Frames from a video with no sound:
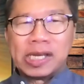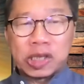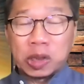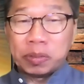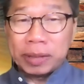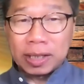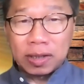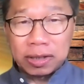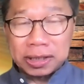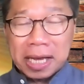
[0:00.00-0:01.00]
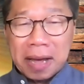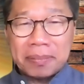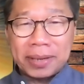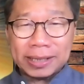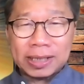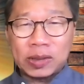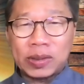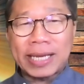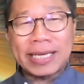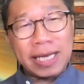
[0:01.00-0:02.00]
So may the Lord bless
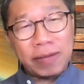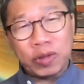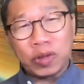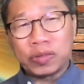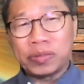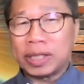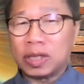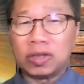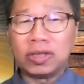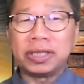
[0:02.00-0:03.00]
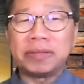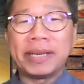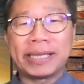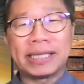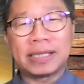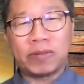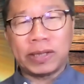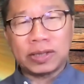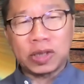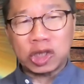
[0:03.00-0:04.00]
you and keep you. May the Lord make his
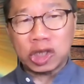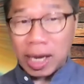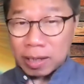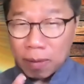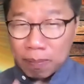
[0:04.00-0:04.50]
face to shine